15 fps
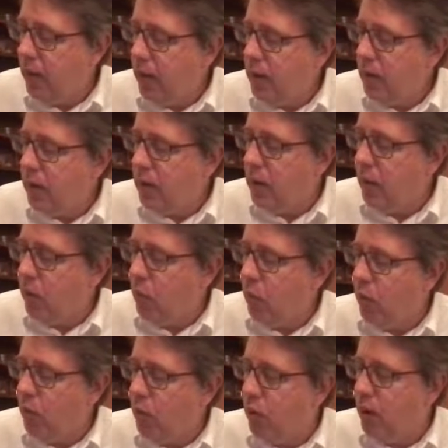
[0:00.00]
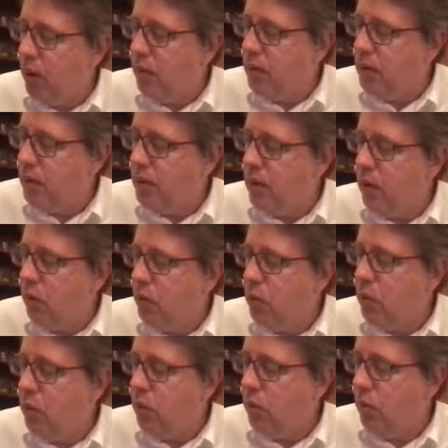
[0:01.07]
the number of primes is equal
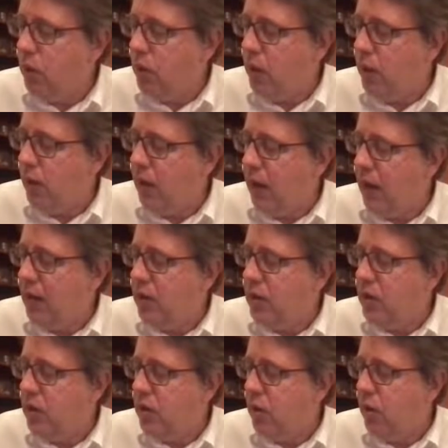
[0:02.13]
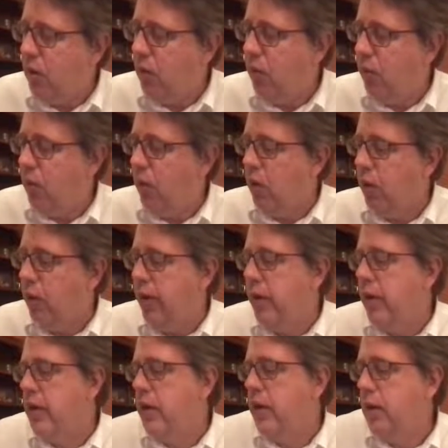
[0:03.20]
to x over the
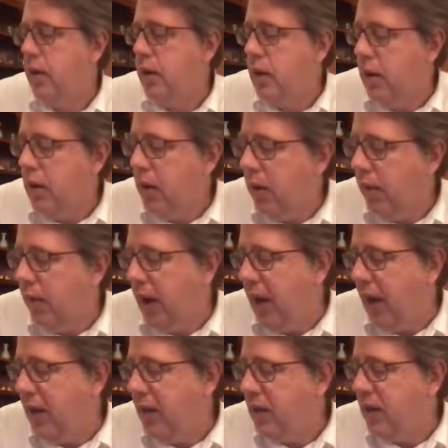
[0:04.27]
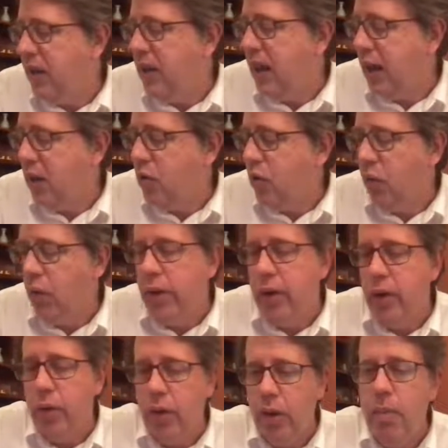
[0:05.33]
log of x, the natural
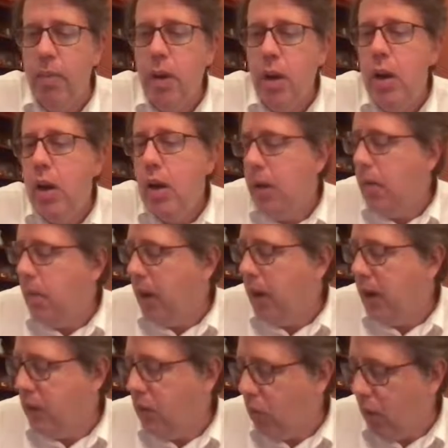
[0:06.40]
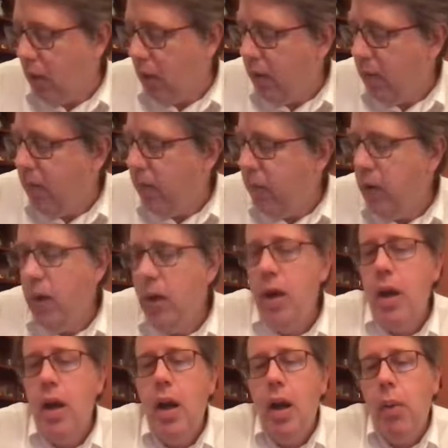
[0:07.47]
logarithm, minus 1.
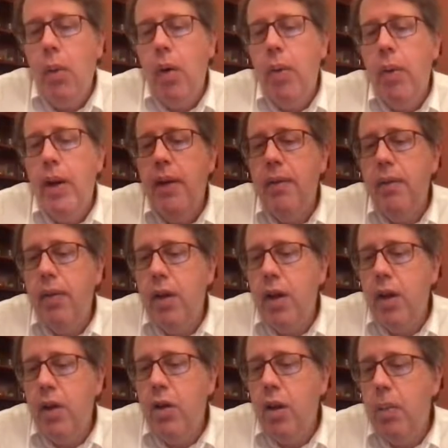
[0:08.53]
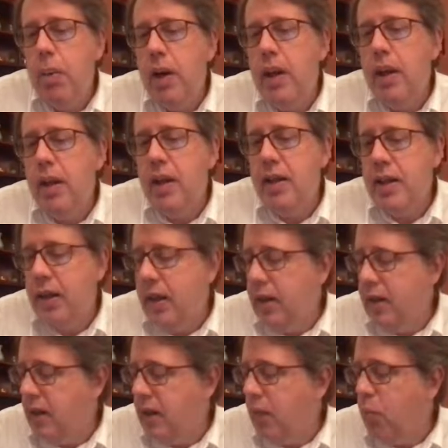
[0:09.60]
One way of interpreting this
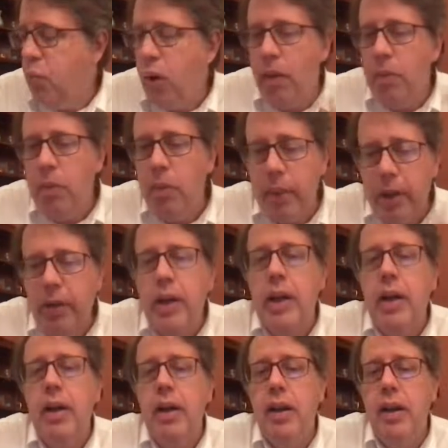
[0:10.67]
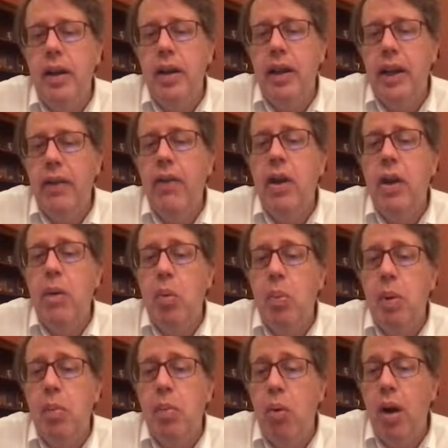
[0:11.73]
is that the probability that a given number
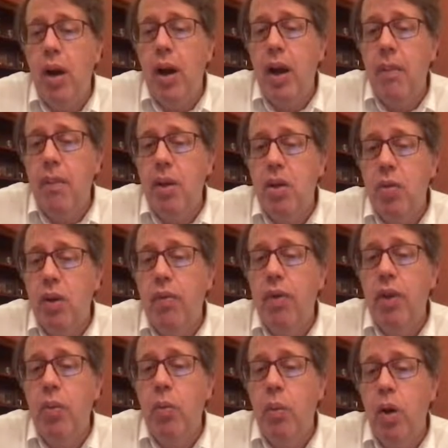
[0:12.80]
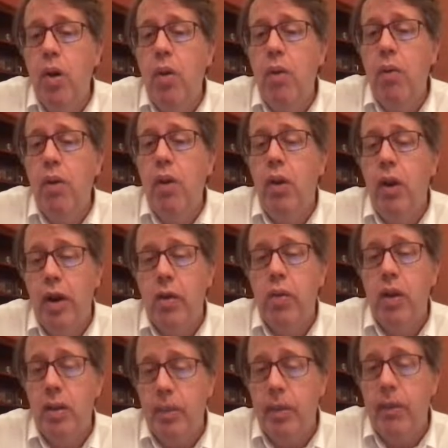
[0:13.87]
be prime is roughly 1 over the
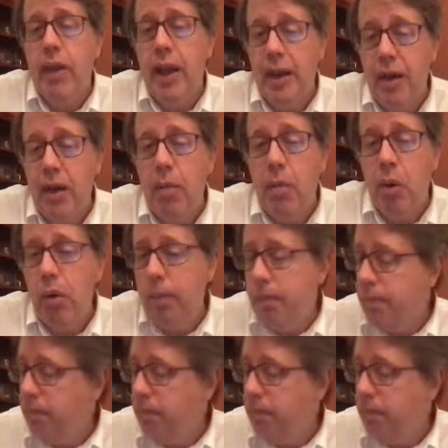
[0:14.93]
logarithm of that number.